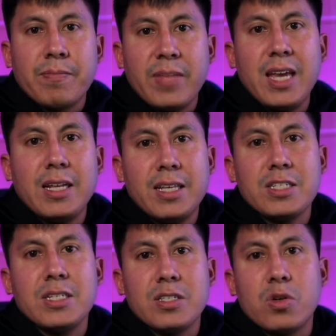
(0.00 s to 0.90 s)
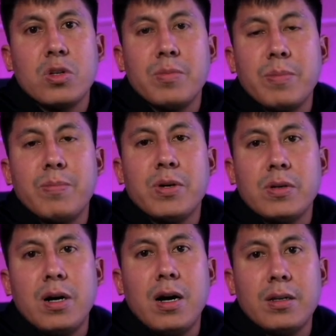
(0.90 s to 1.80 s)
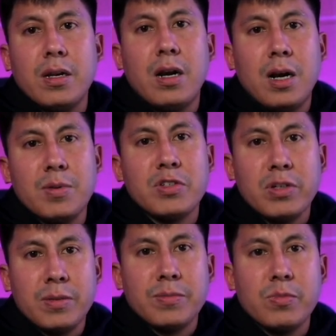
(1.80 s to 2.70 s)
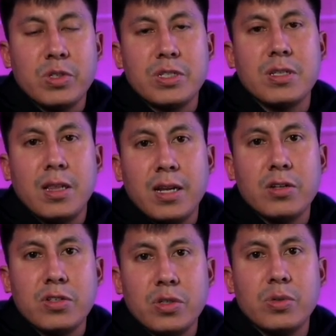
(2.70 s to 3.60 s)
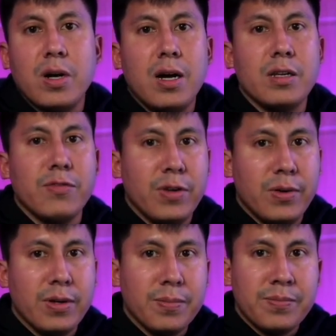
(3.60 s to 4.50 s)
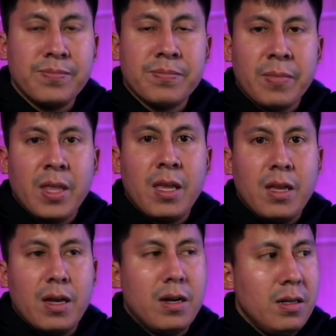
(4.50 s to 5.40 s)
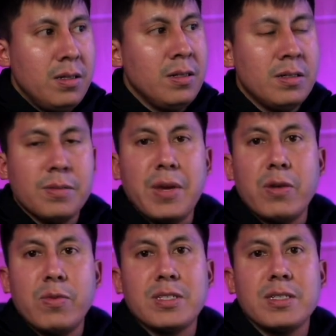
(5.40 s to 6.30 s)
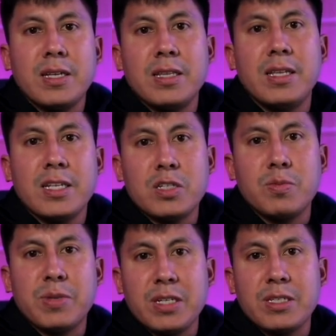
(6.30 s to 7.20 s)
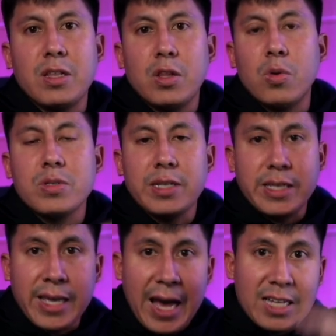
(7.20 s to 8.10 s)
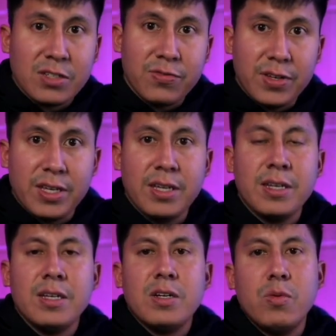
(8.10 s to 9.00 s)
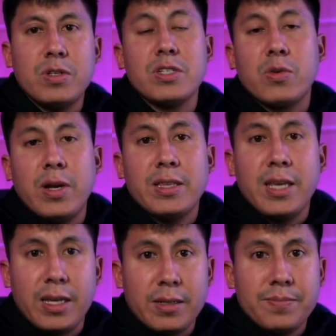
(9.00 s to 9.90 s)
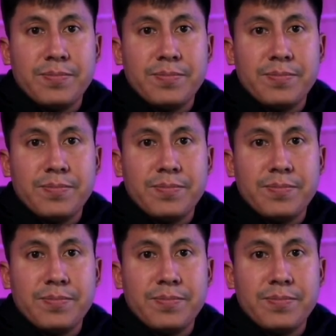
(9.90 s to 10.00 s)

In addition, it's going to be built on Arbitrum, which is the layer two on Ethereum. Uh, main reason they did this because it lowers the gas fee, which is a great thing.